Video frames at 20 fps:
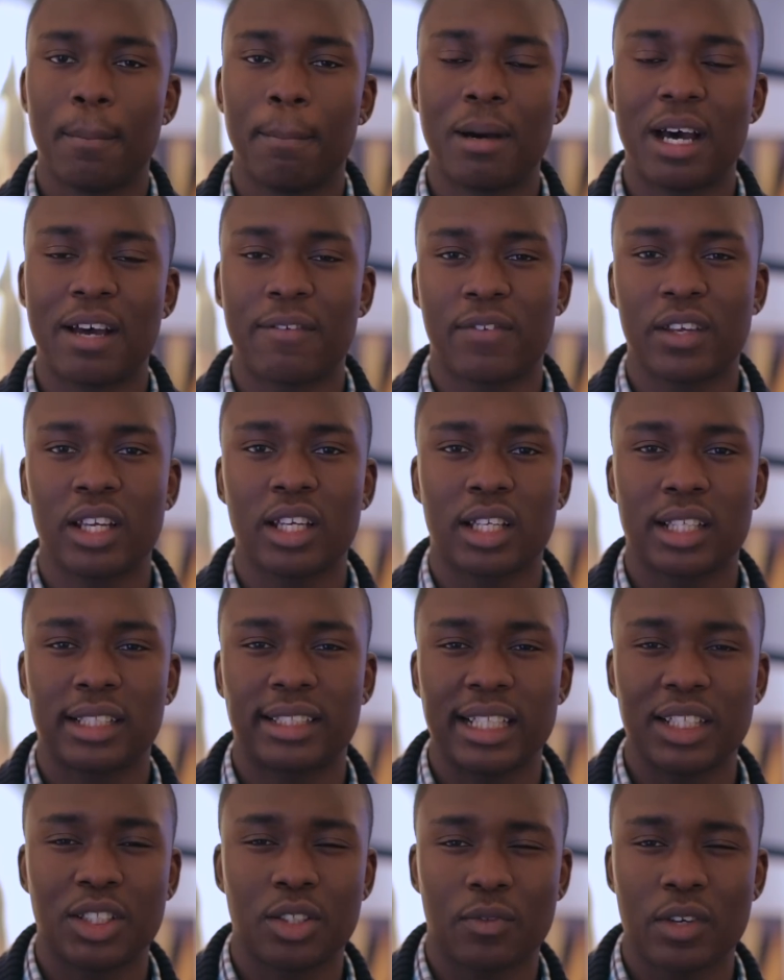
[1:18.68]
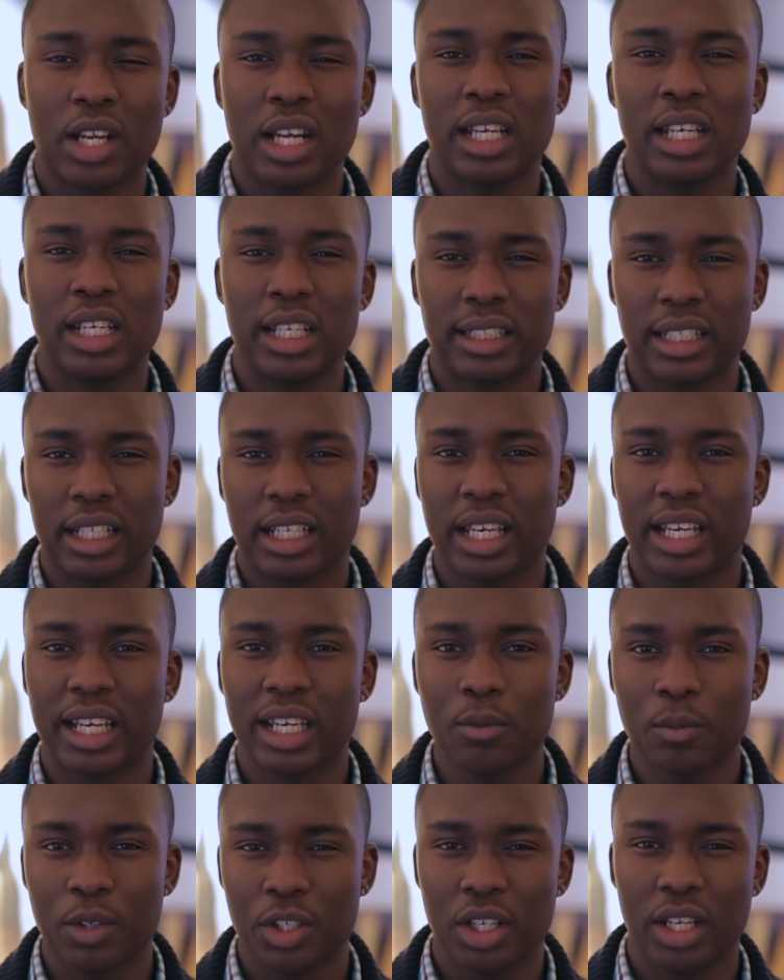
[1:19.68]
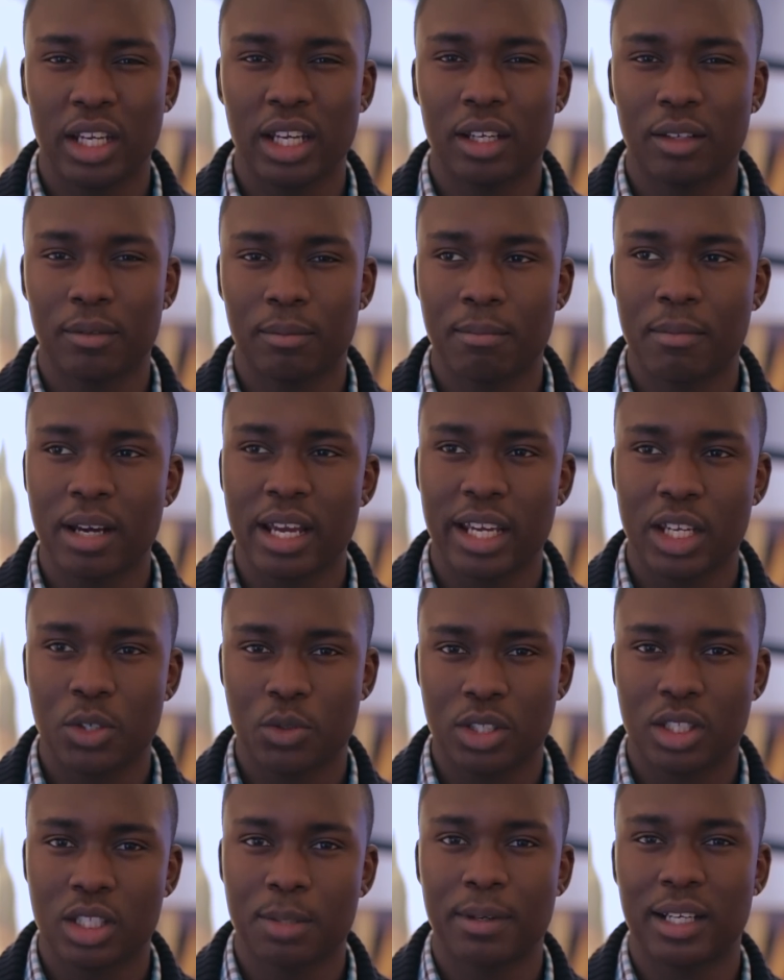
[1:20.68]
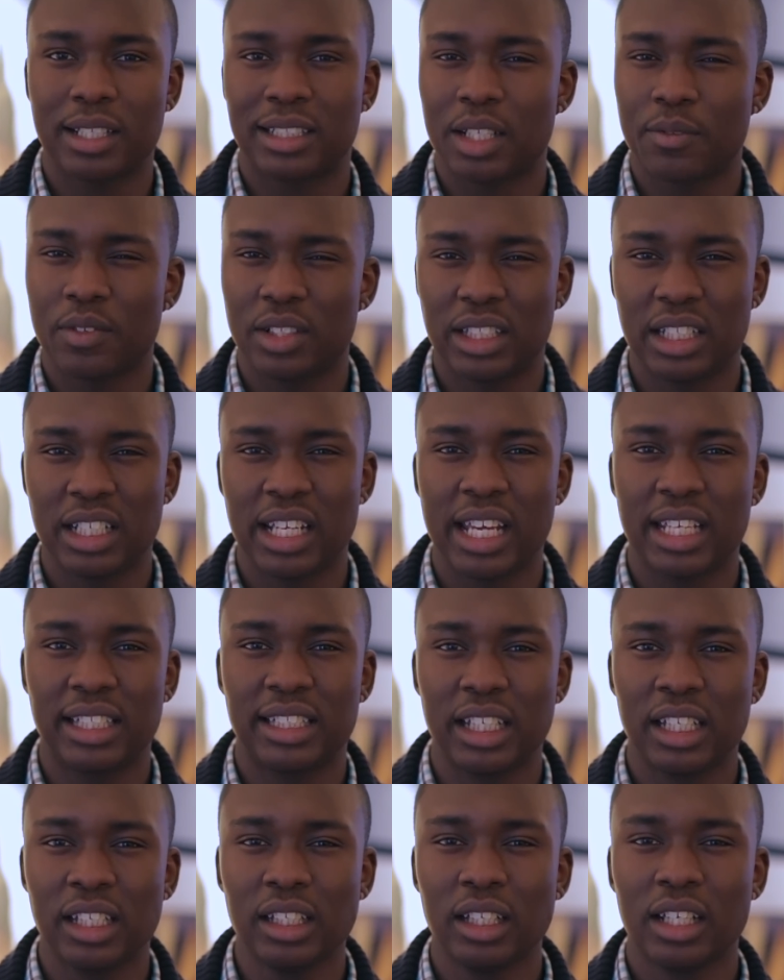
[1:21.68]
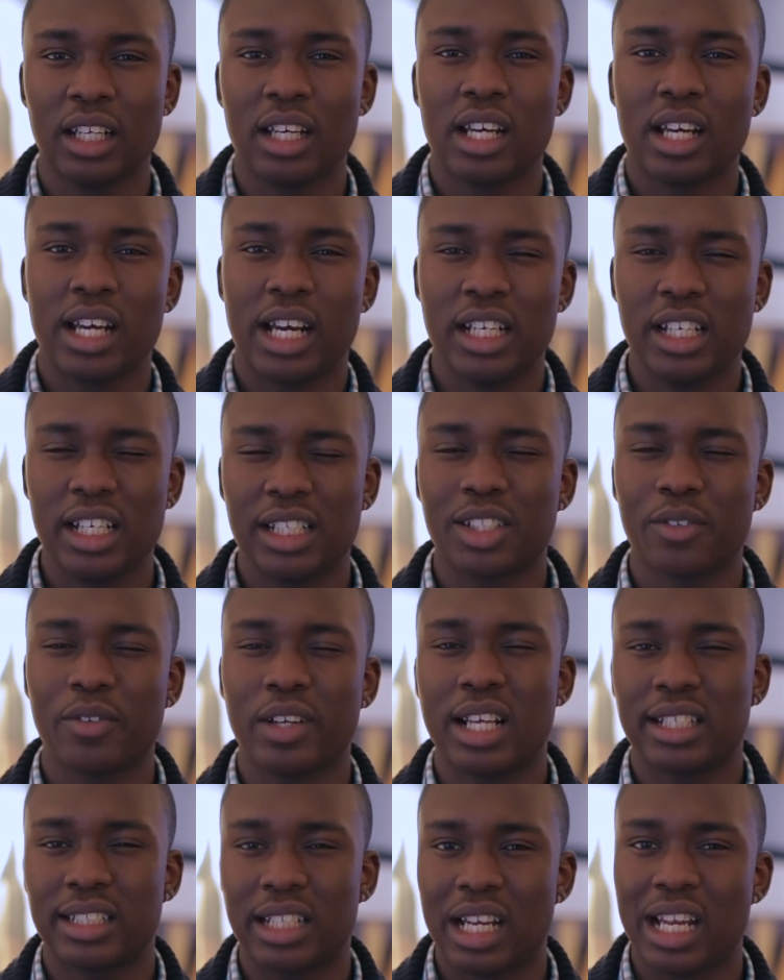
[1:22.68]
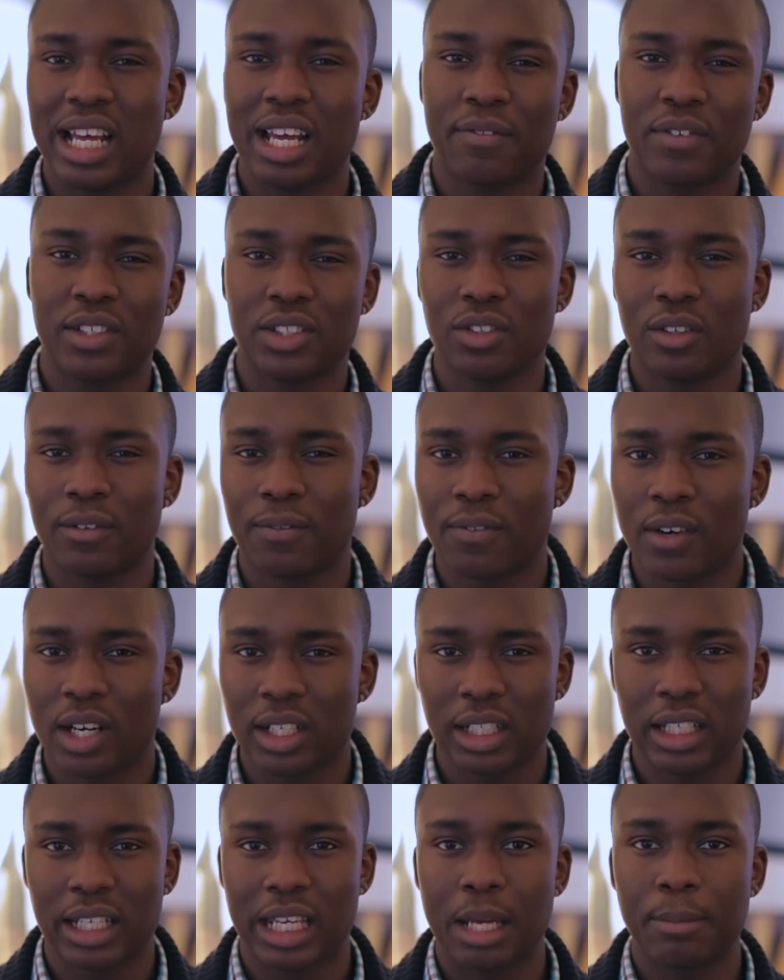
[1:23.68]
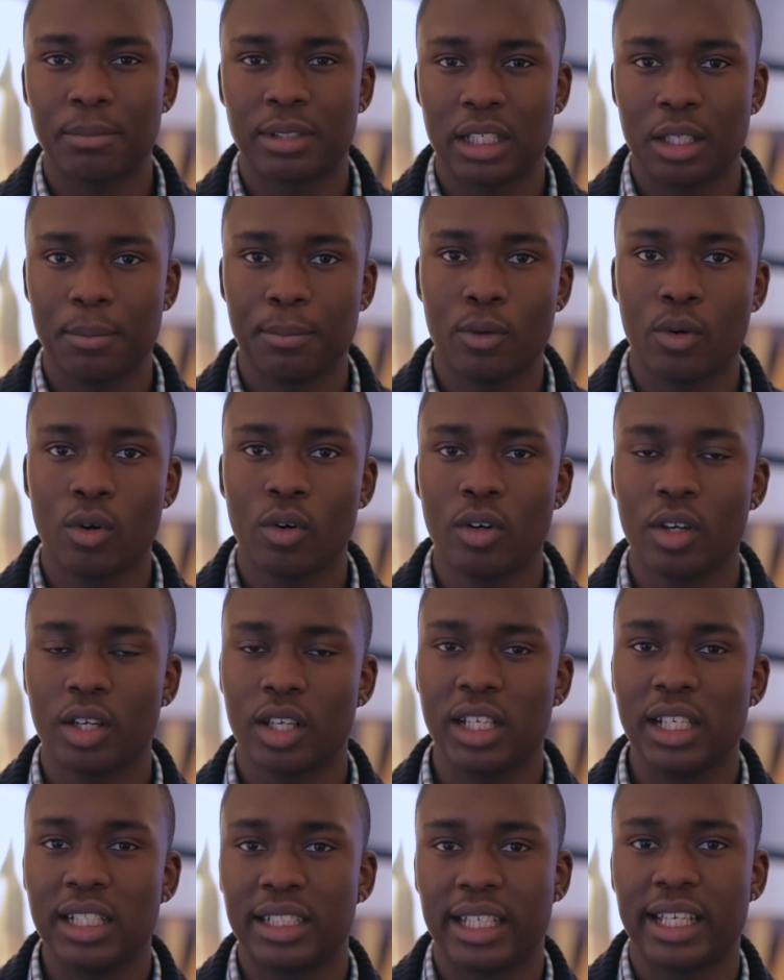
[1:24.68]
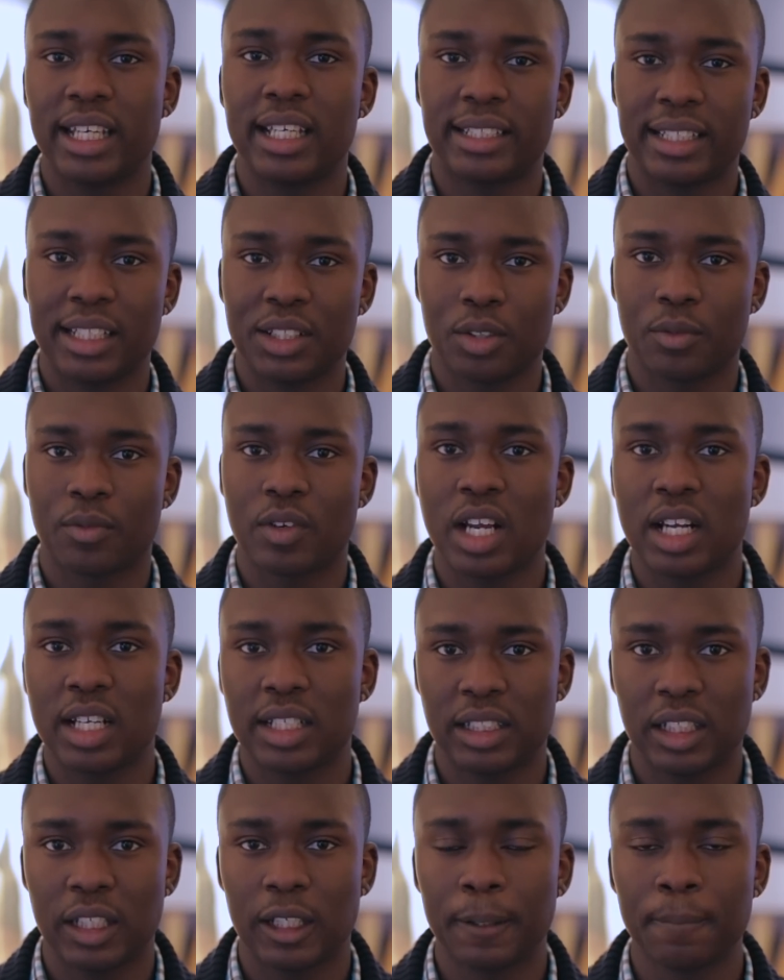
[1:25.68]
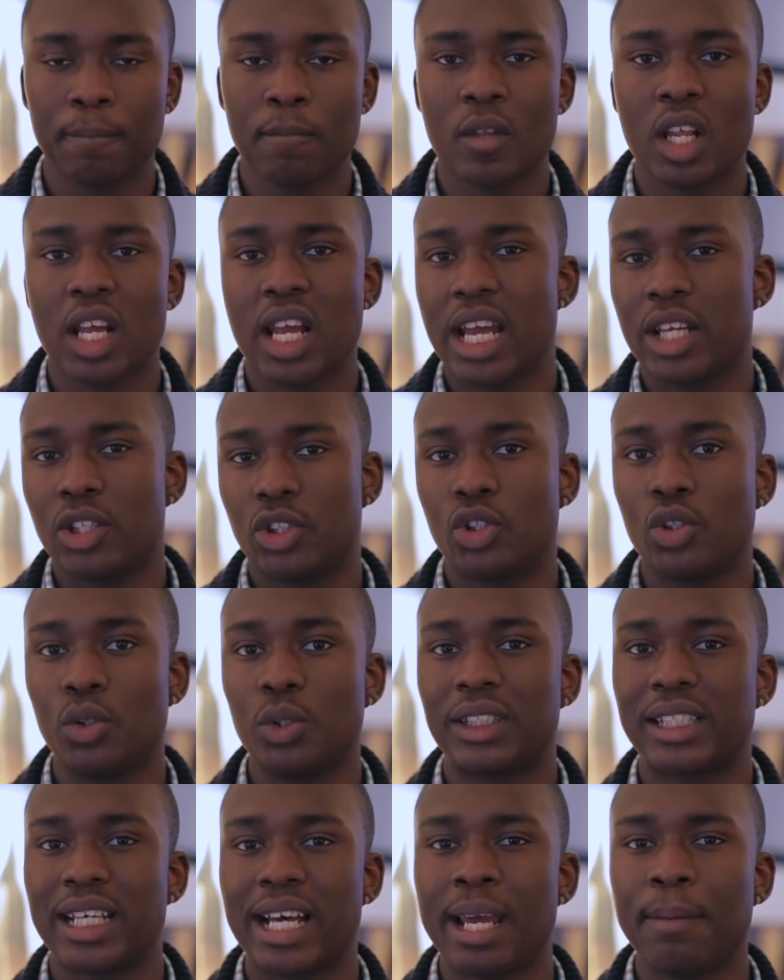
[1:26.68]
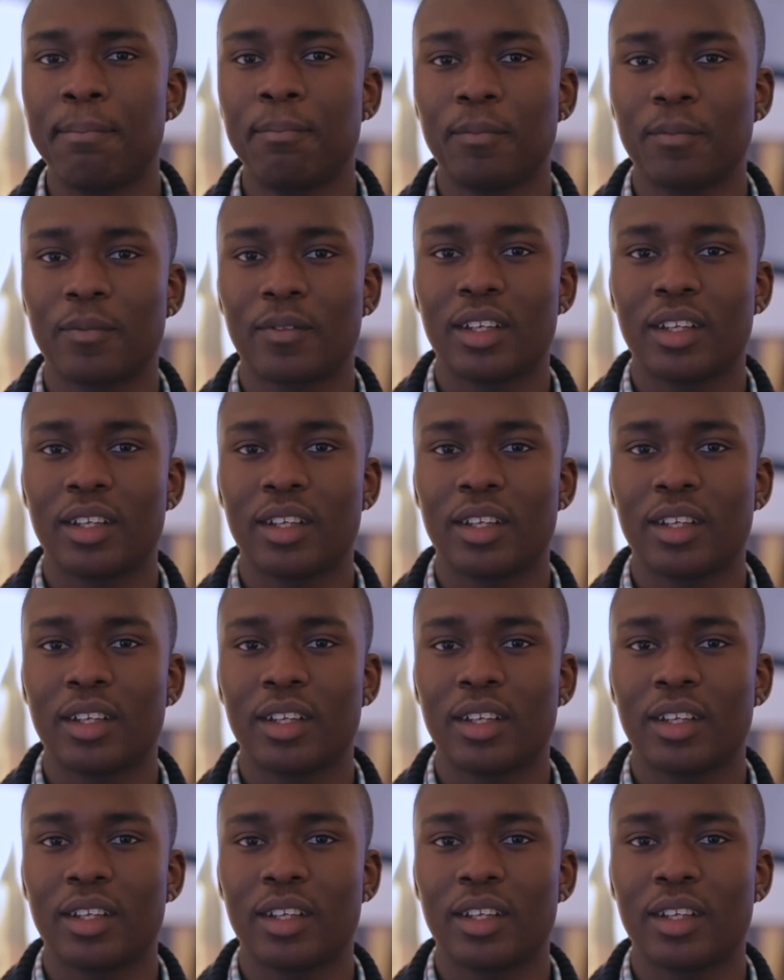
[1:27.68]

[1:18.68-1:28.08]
But I think a sense of reality needs to kick in when you hit my age, which is about 17, 18. And you need to realize that life is not fun and games anymore. You need to hit a sense of reality. And two, time.